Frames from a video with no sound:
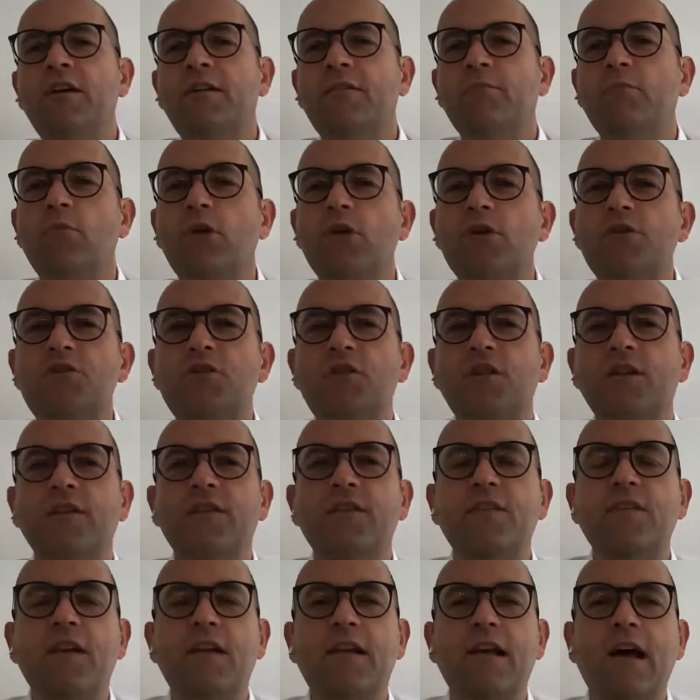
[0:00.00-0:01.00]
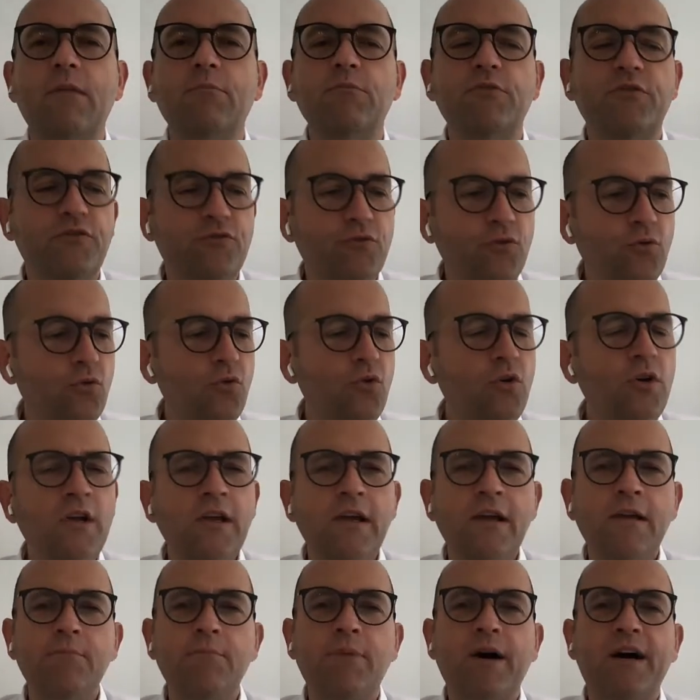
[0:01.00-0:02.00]
merchants that come through
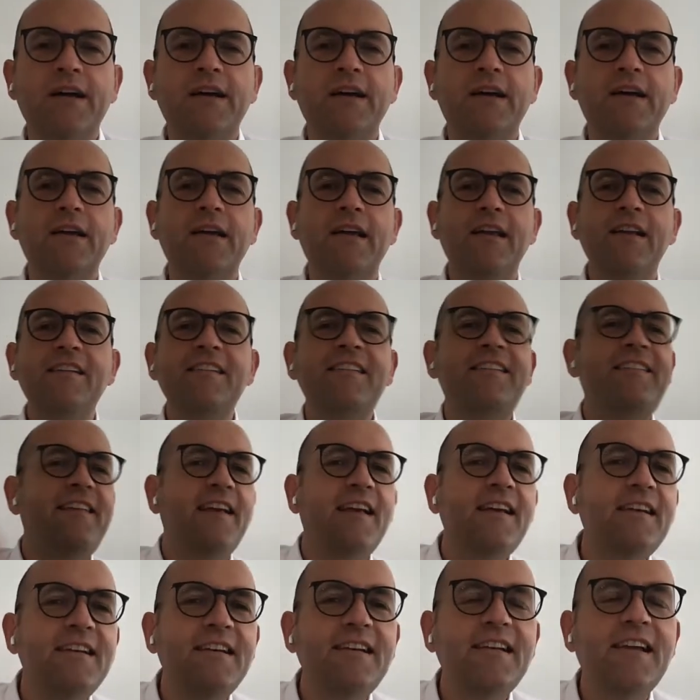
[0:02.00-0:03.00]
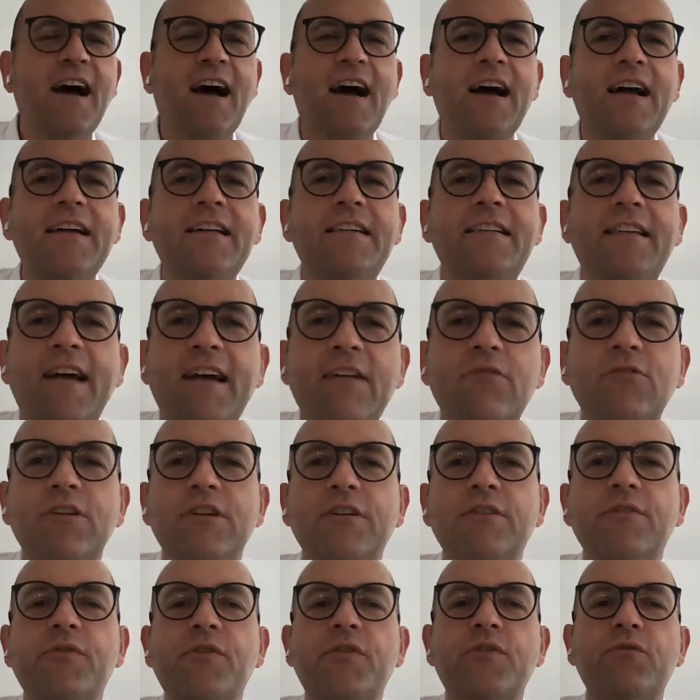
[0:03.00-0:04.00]
by insanely high
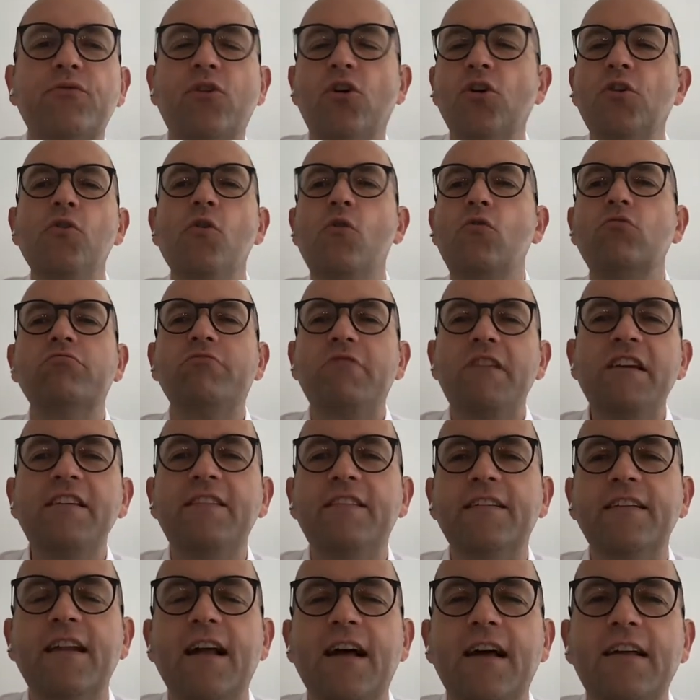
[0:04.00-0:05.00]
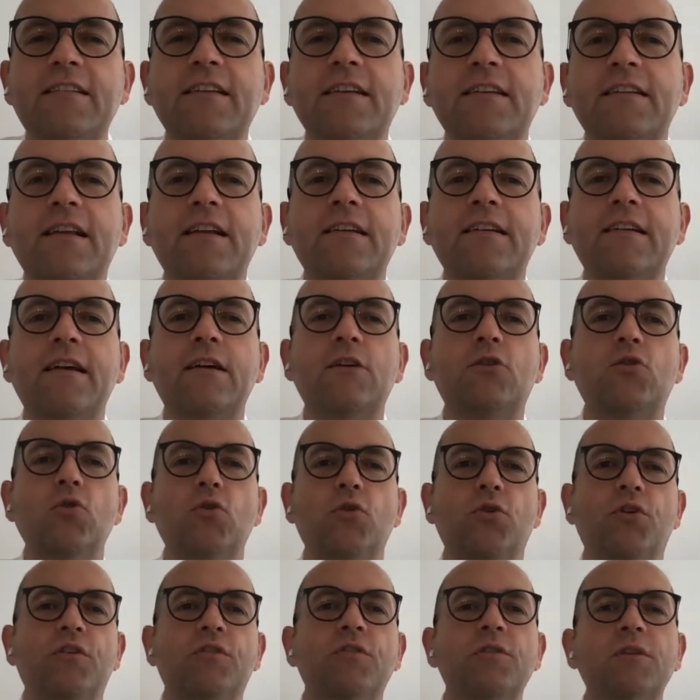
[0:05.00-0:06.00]
tariffs for no reason other than they
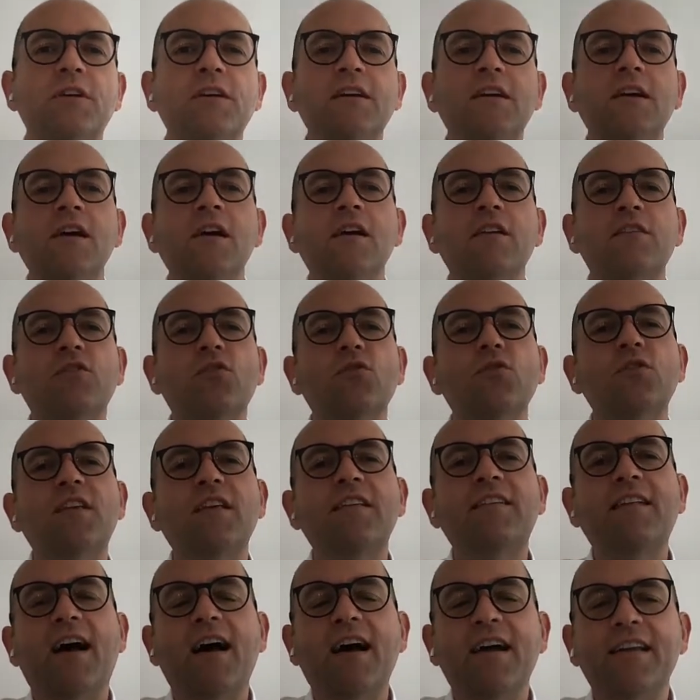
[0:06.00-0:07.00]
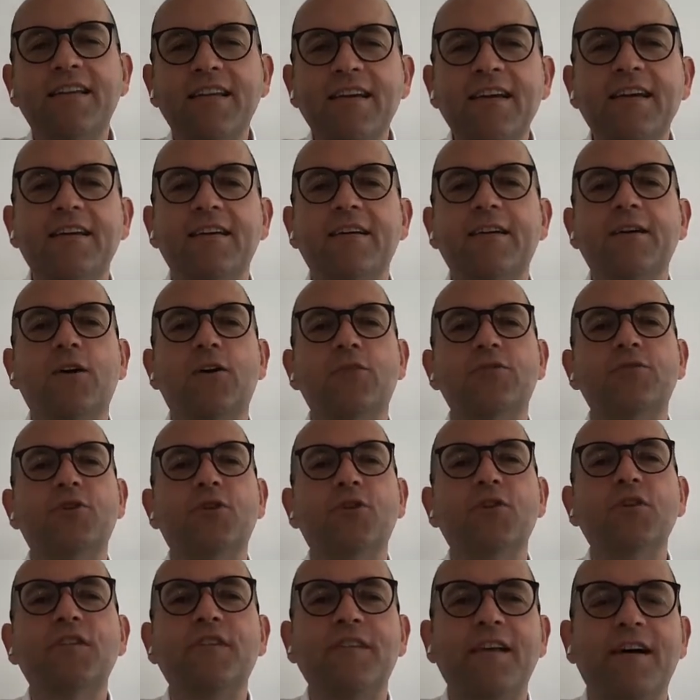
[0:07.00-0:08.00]
could. So this idea, of
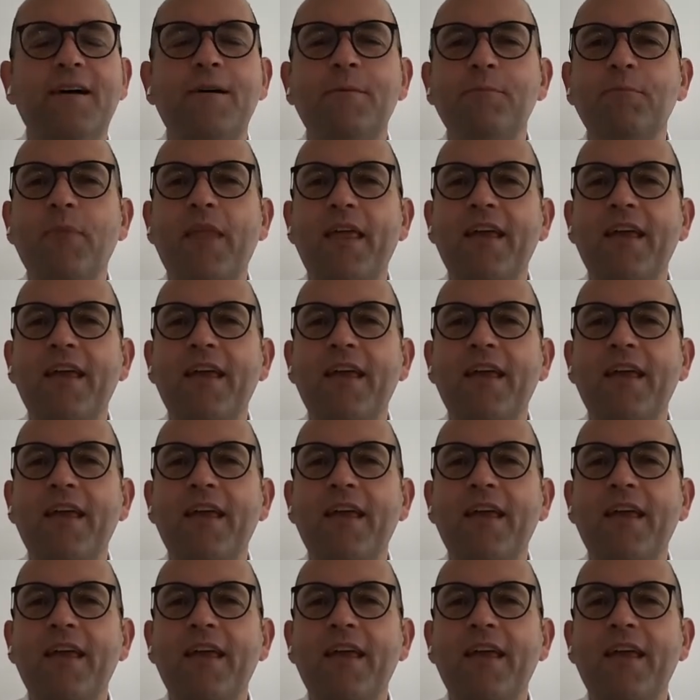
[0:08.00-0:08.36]
course, um,